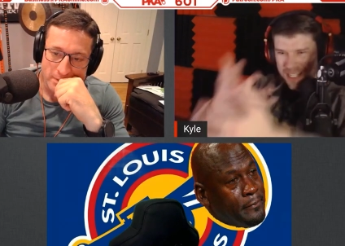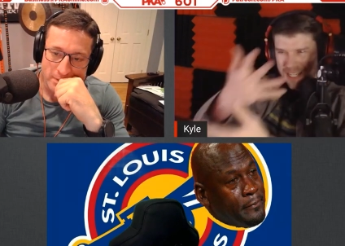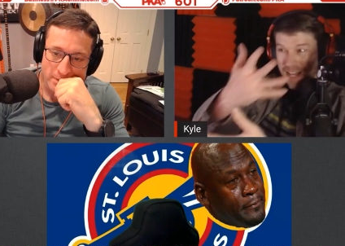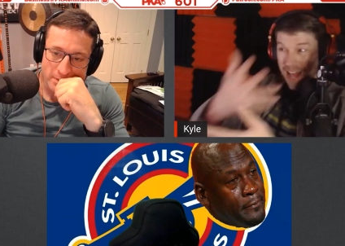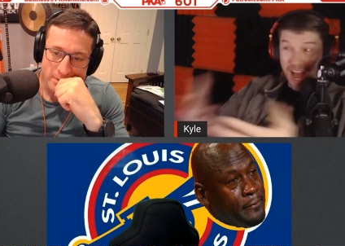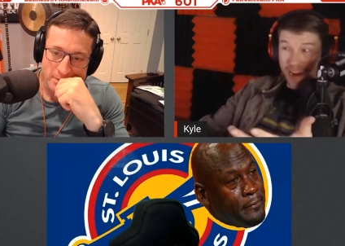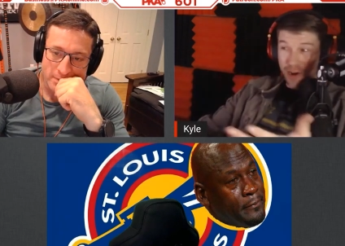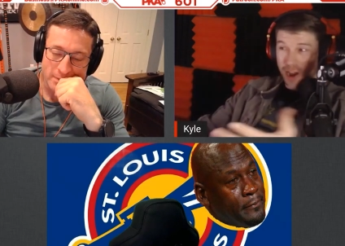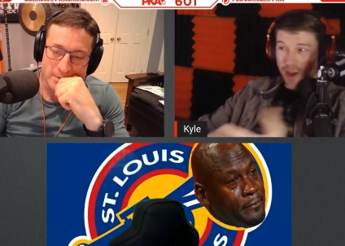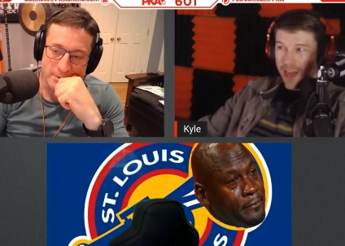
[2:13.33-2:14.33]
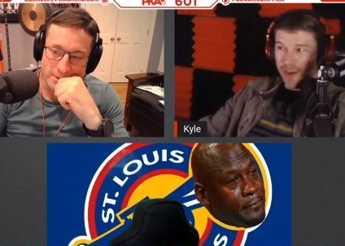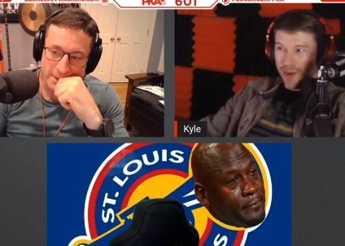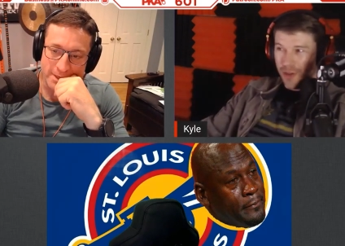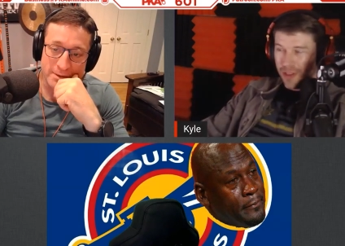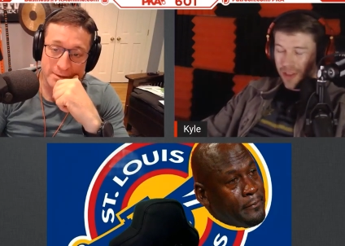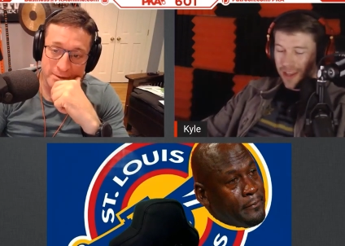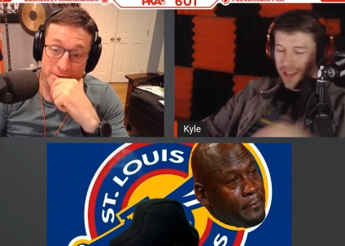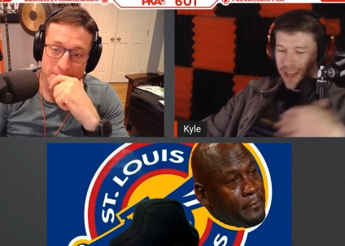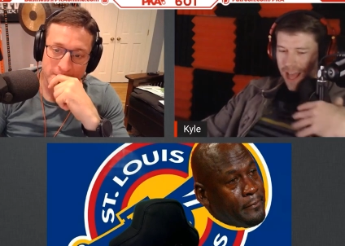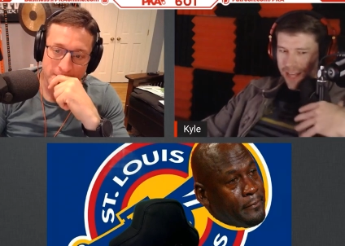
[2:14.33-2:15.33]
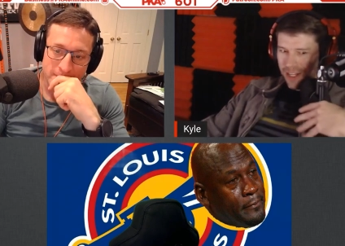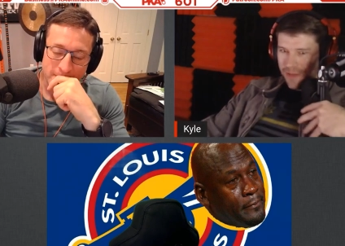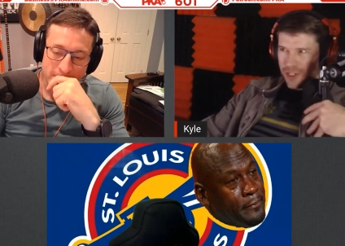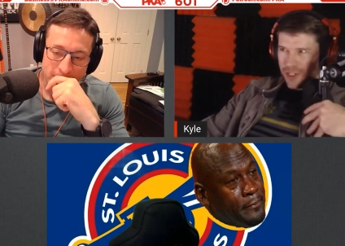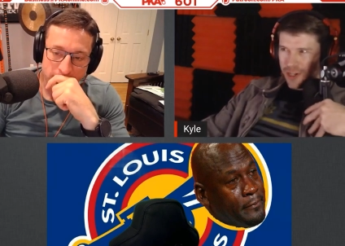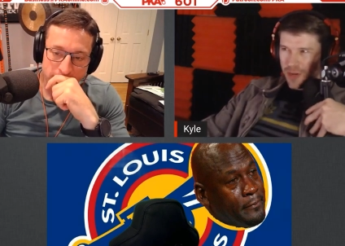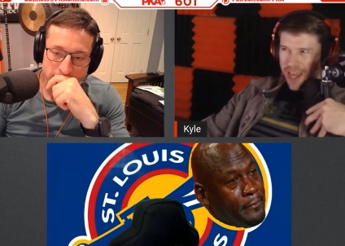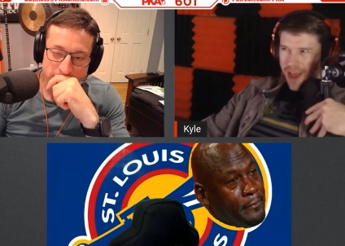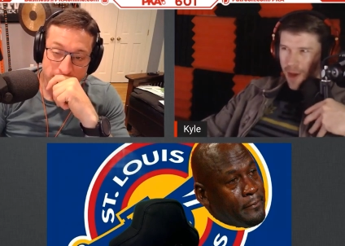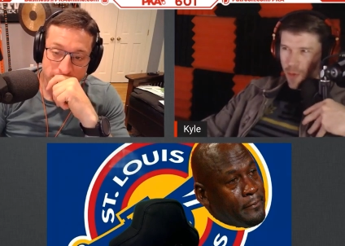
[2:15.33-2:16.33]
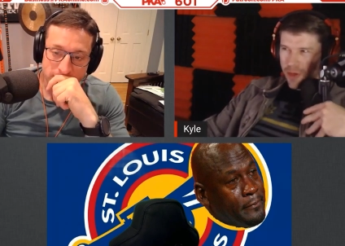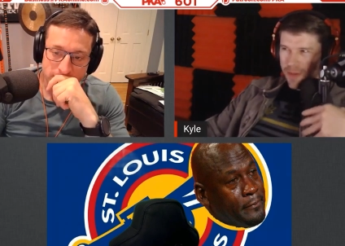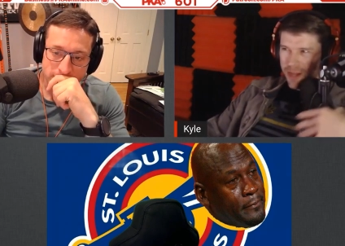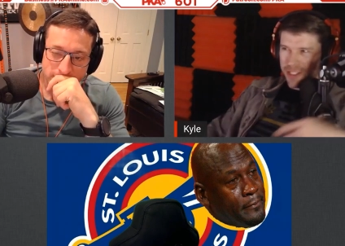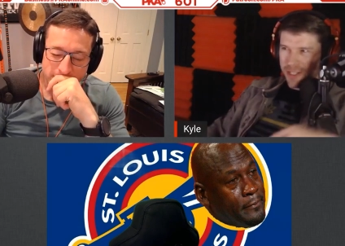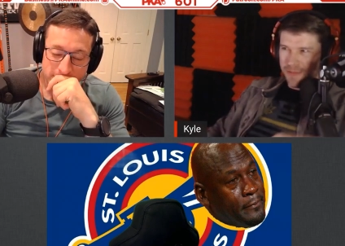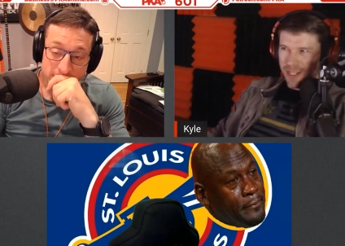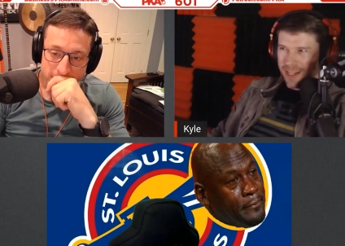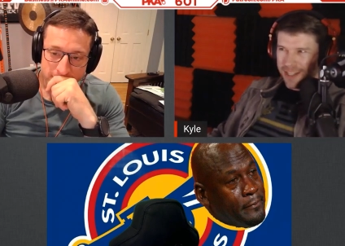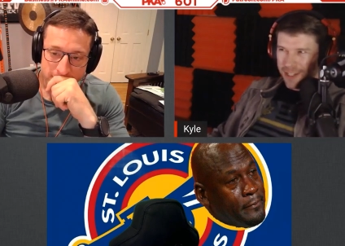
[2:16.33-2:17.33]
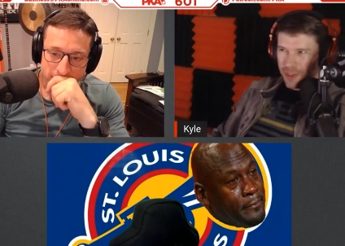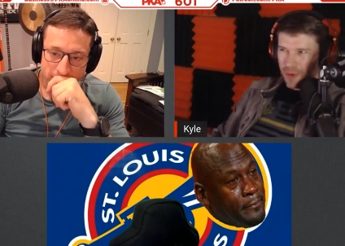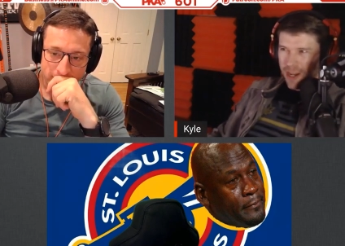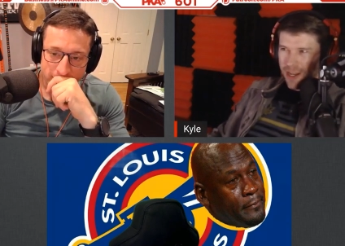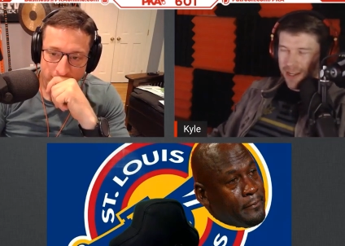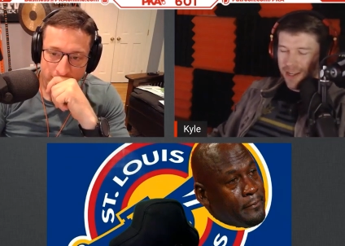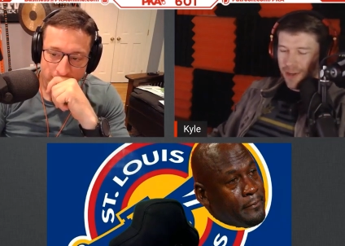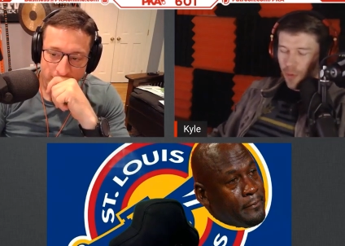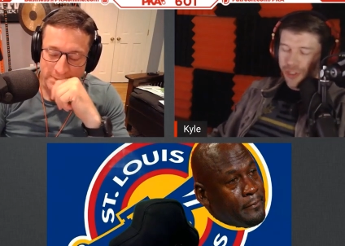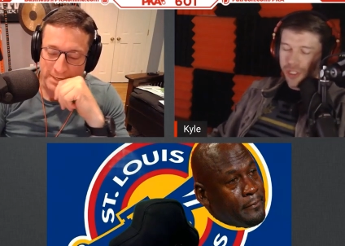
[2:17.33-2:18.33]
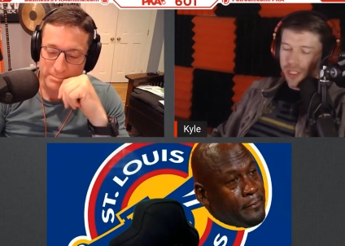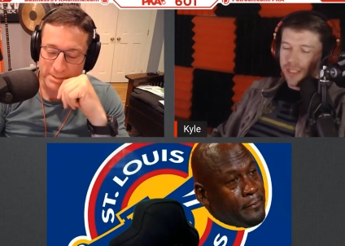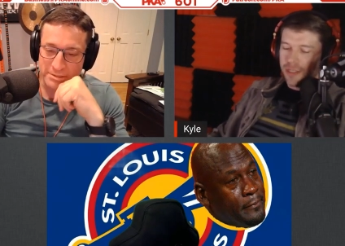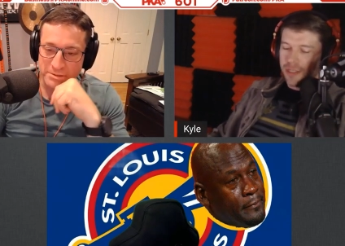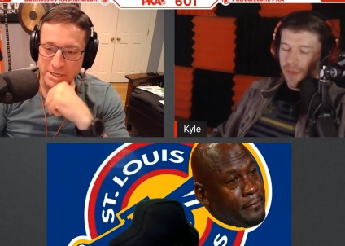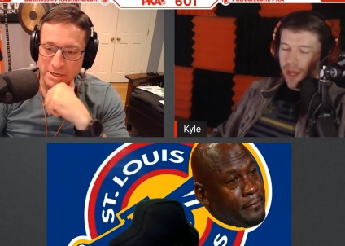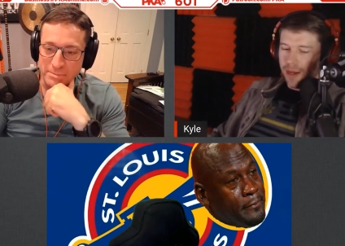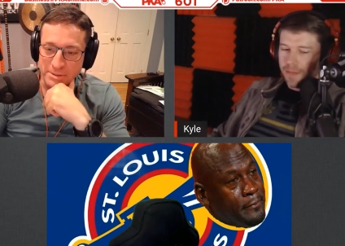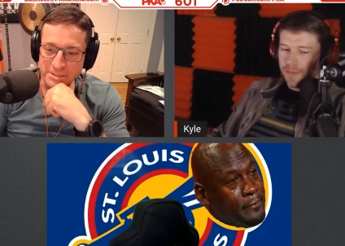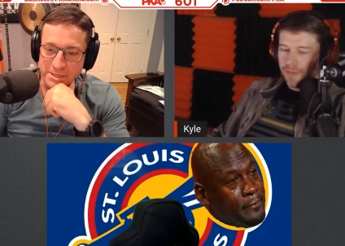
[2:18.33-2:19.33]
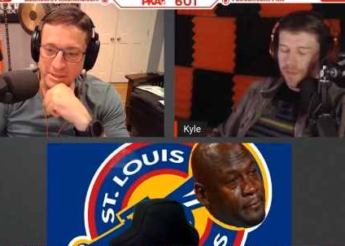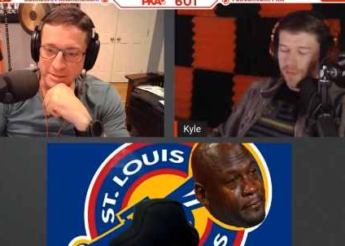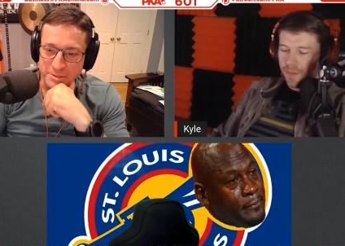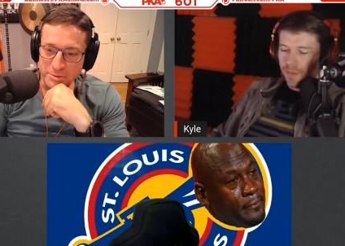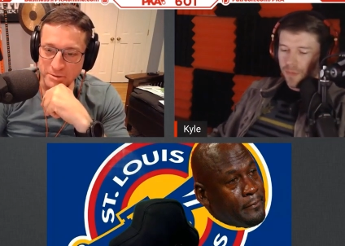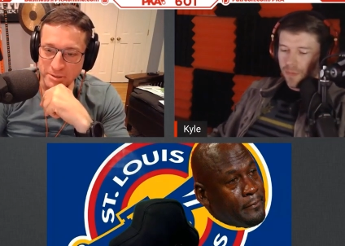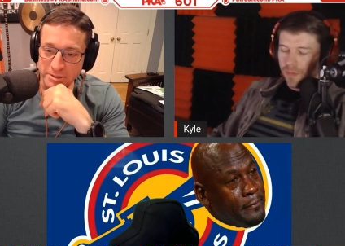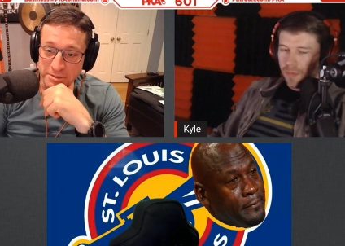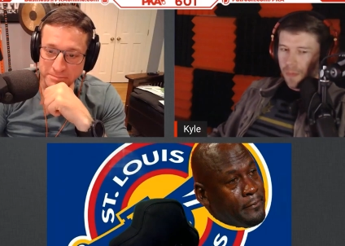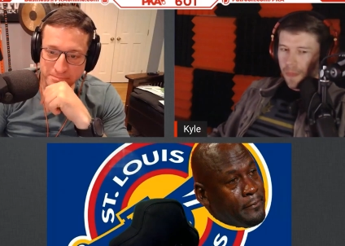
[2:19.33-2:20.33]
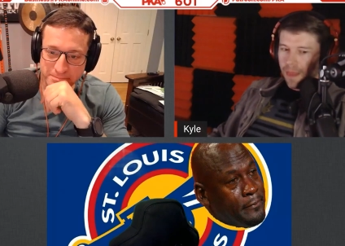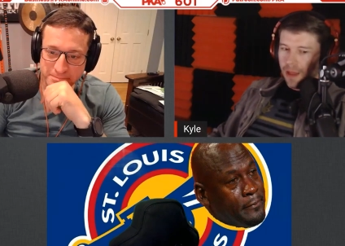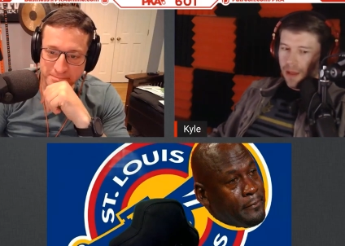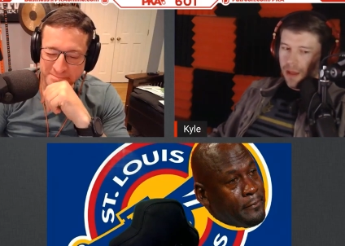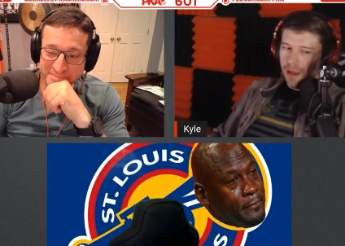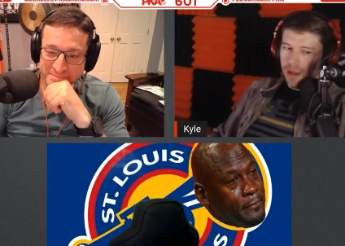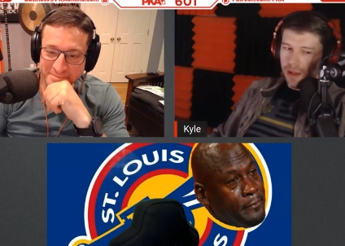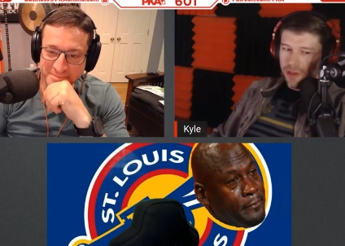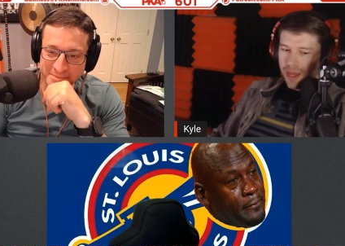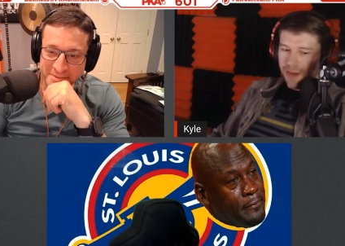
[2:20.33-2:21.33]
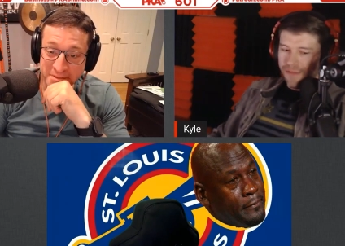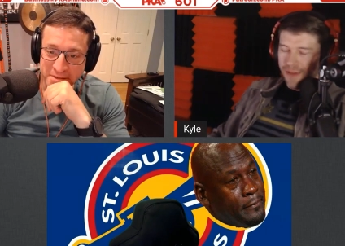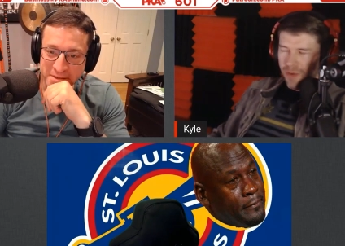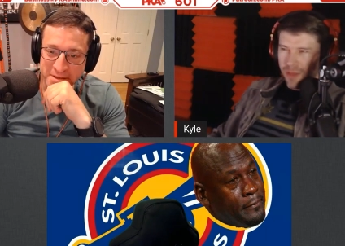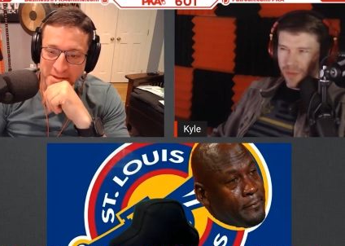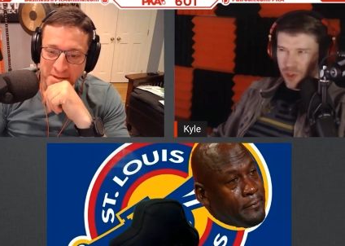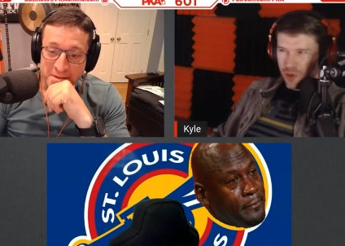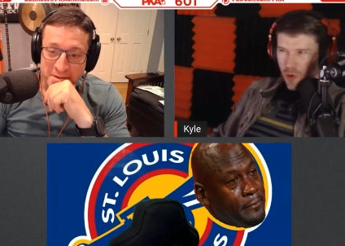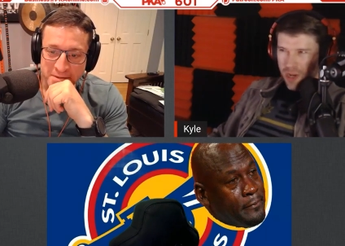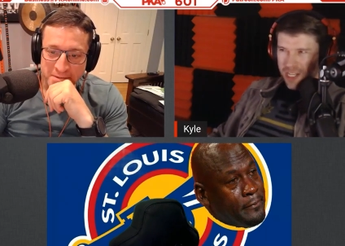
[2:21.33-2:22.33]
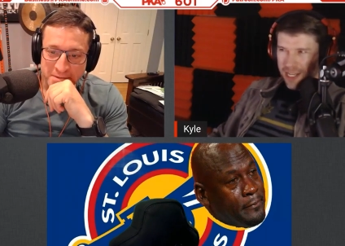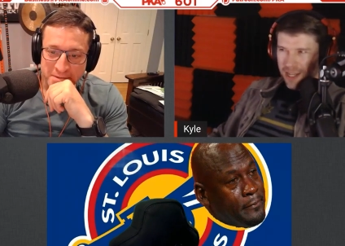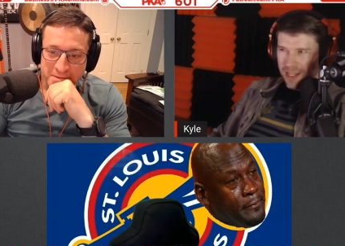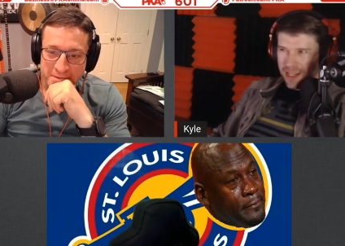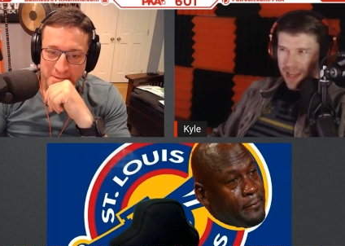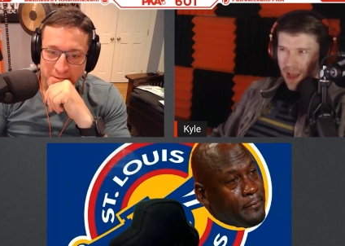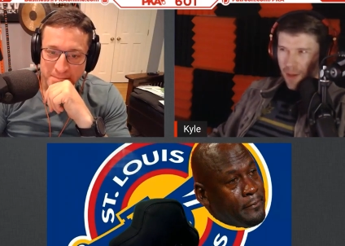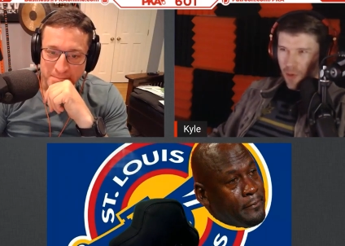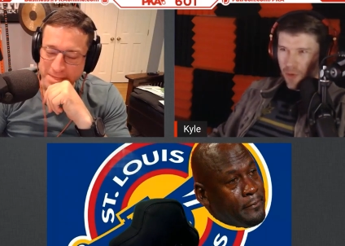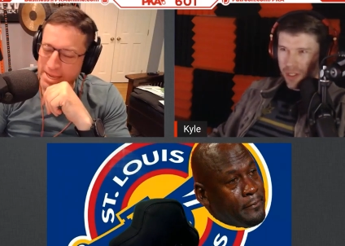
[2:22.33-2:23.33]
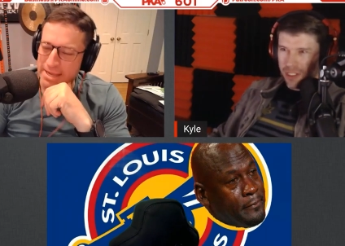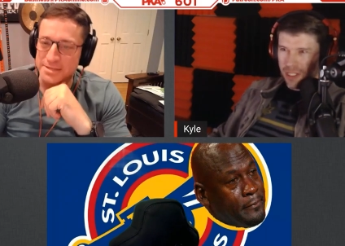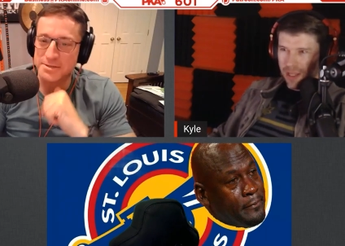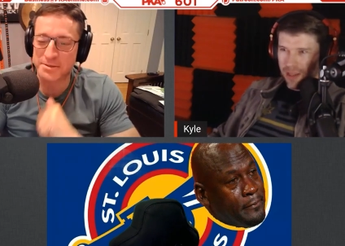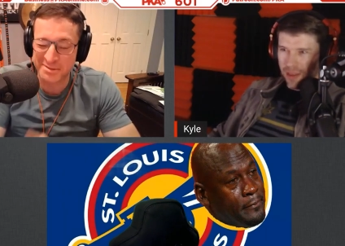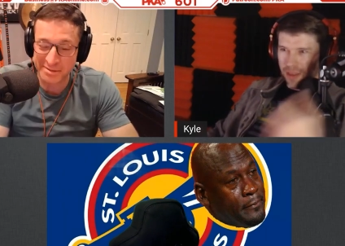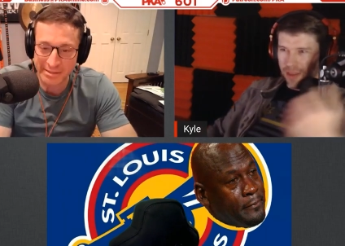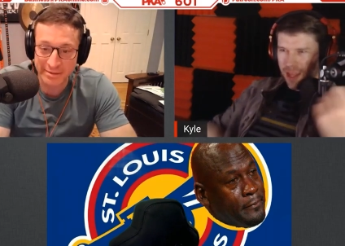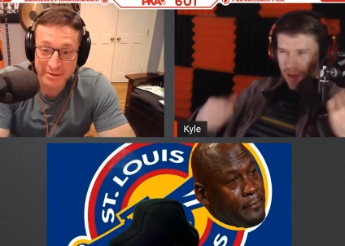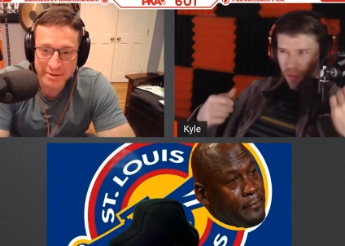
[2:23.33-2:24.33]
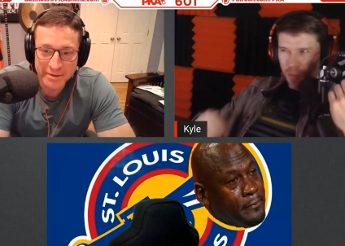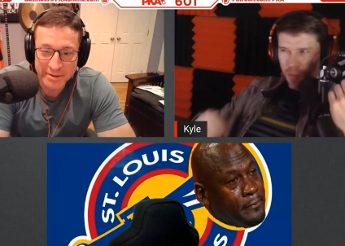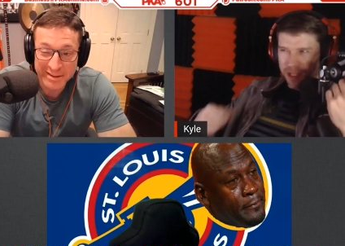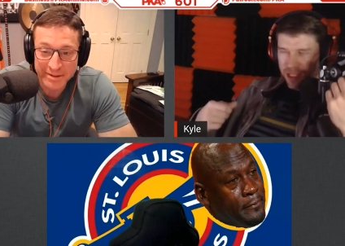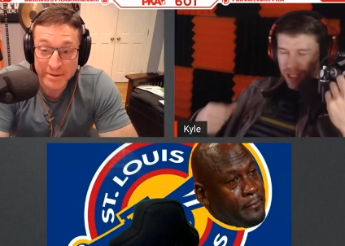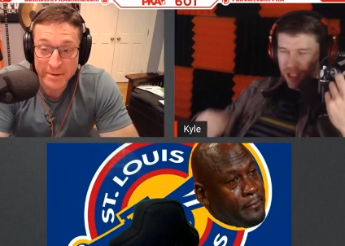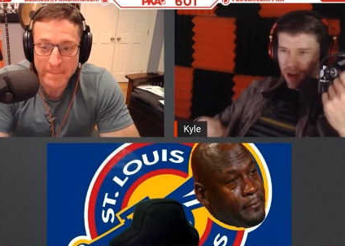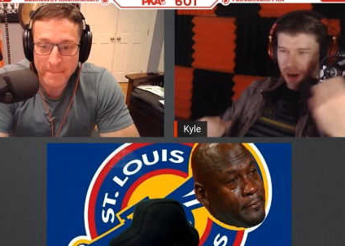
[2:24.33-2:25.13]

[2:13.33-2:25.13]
Speaker 1: I don't know. I don't okay. know. The, I'd love to talk to a cowboy about something like this, right? We should get I bet somebody... They're terrible
Speaker 2: at telling stories.
Speaker 1: Oh, you got to find one of them storytelling cowboys. Yeah, like you the, do. That plays the guitar and